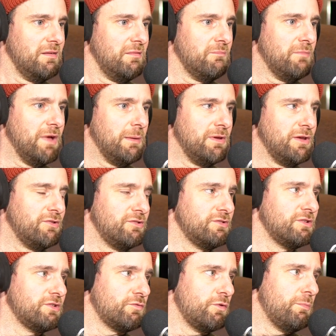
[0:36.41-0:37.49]
maybe you should
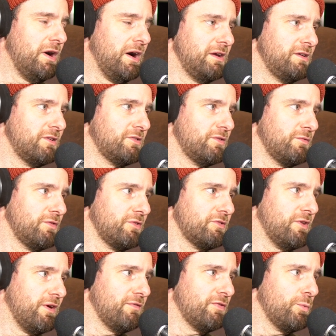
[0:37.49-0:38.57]
just remind us of the
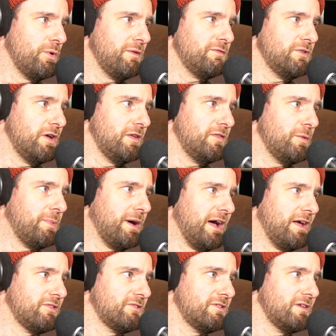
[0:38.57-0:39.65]
stuff that we've done in the
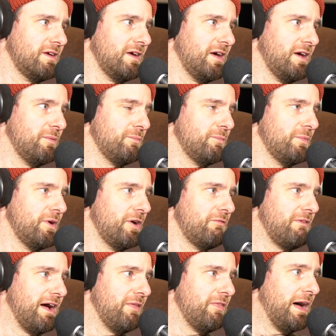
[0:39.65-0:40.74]
past
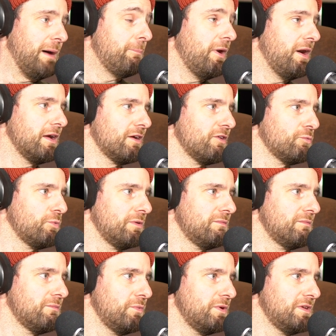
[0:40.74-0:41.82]
around that bike, because
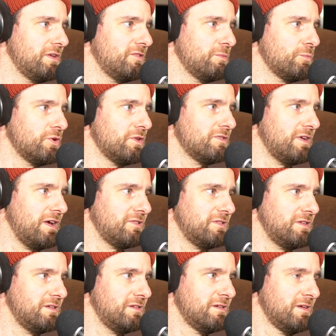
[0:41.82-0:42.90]
we did some good
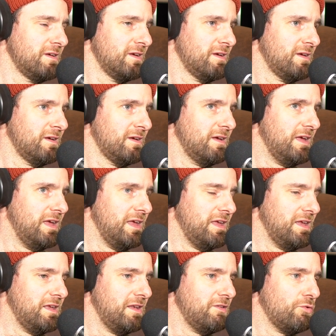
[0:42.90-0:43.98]
testing
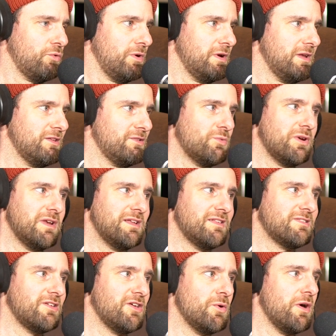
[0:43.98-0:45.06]
in
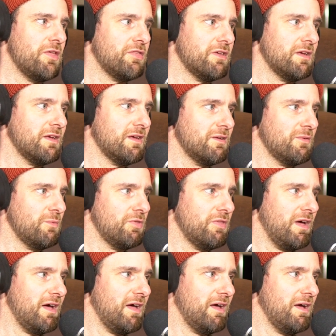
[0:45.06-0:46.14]
2022, I think, with
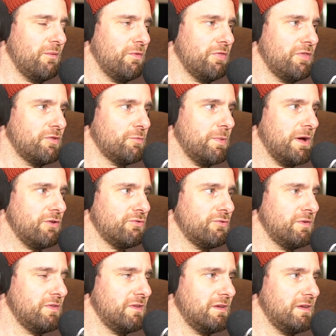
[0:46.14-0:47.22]
the
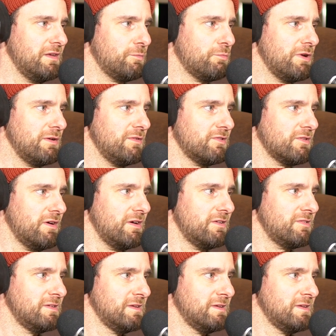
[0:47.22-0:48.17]
Spectral in its previous guys.